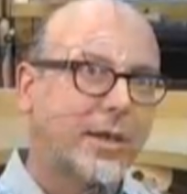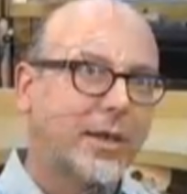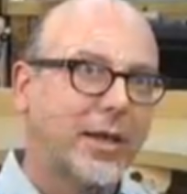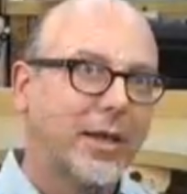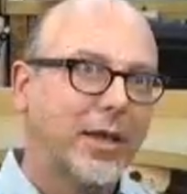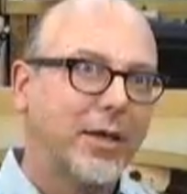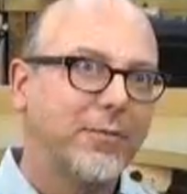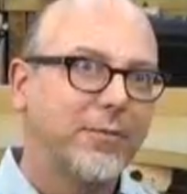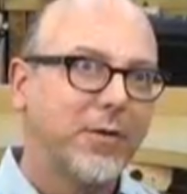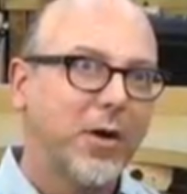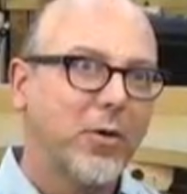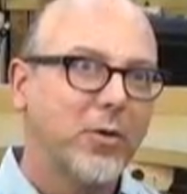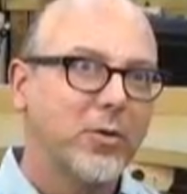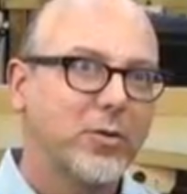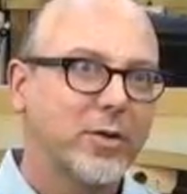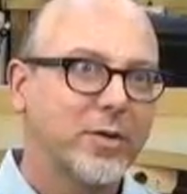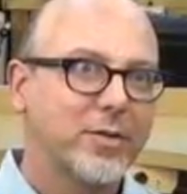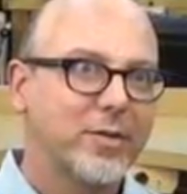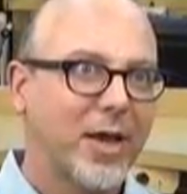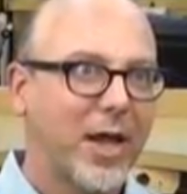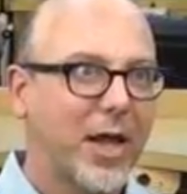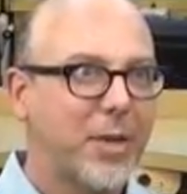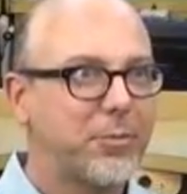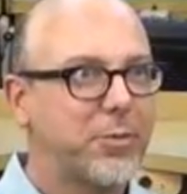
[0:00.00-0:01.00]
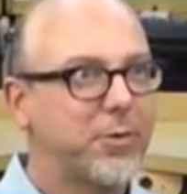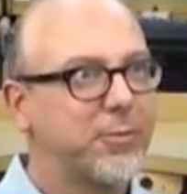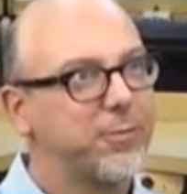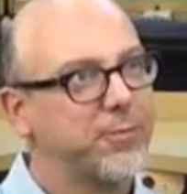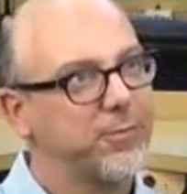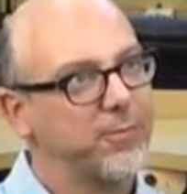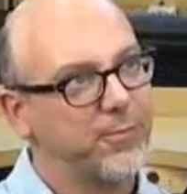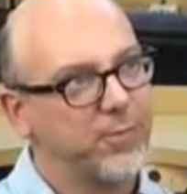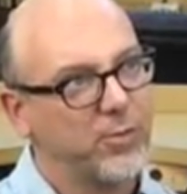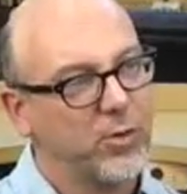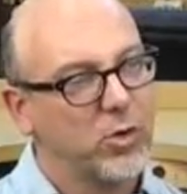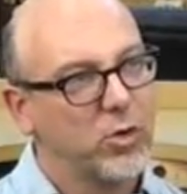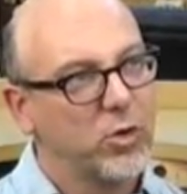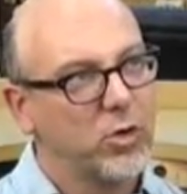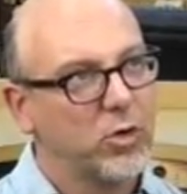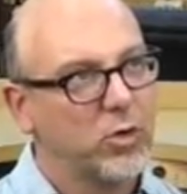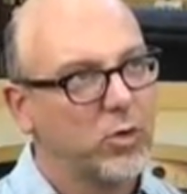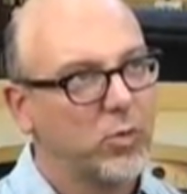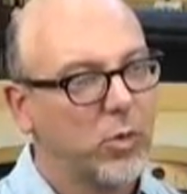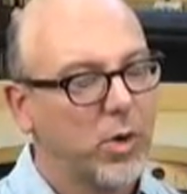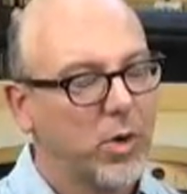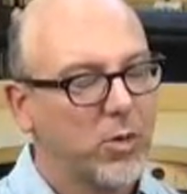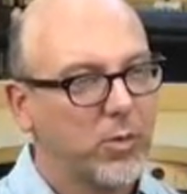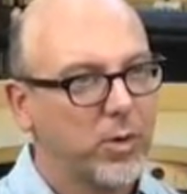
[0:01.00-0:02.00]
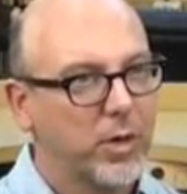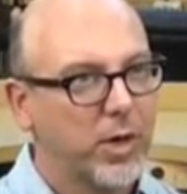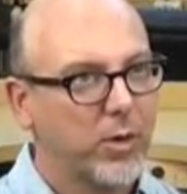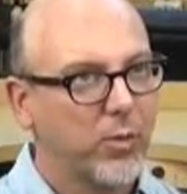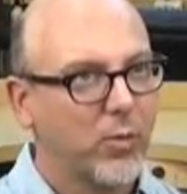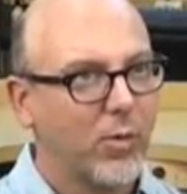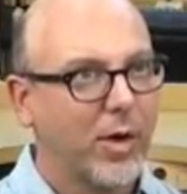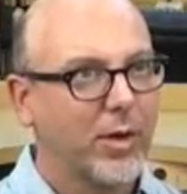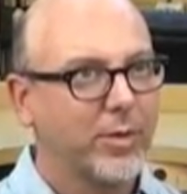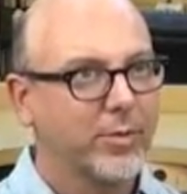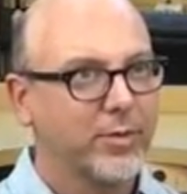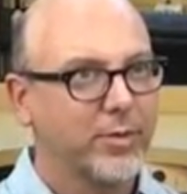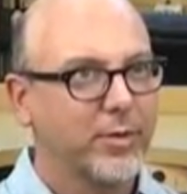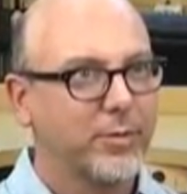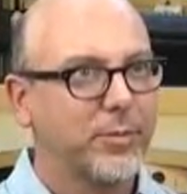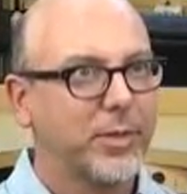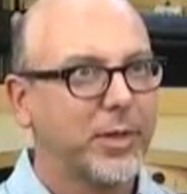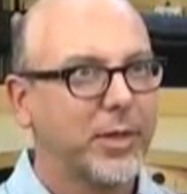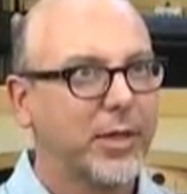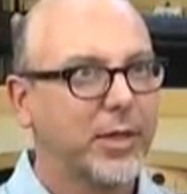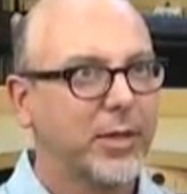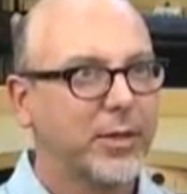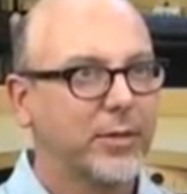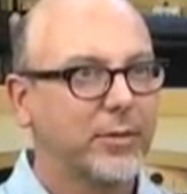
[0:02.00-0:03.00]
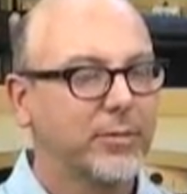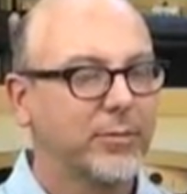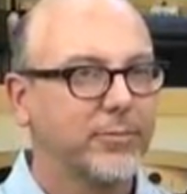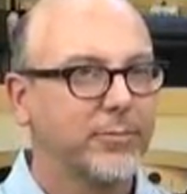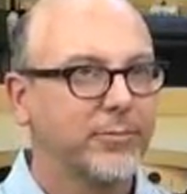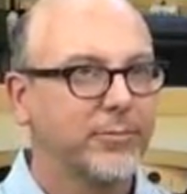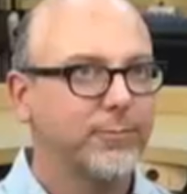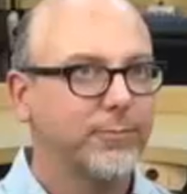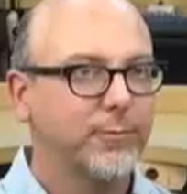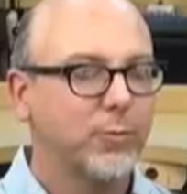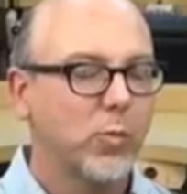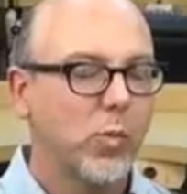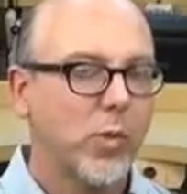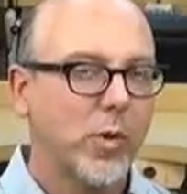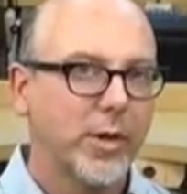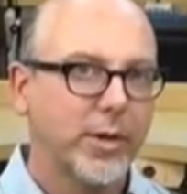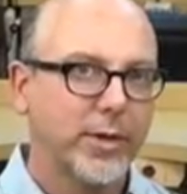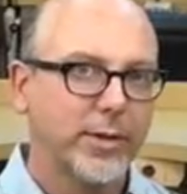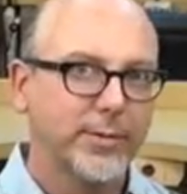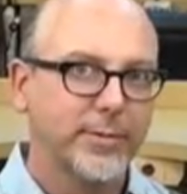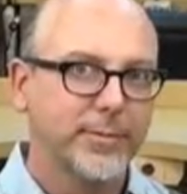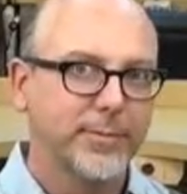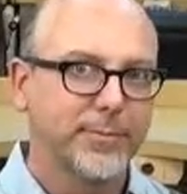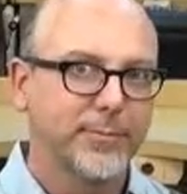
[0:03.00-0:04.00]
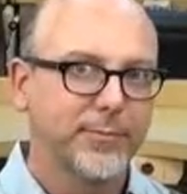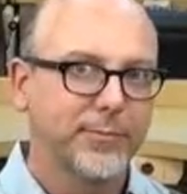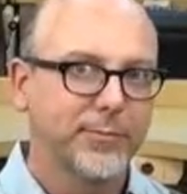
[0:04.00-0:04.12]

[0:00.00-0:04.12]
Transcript: If I was a type of food, what would I want to be? Well,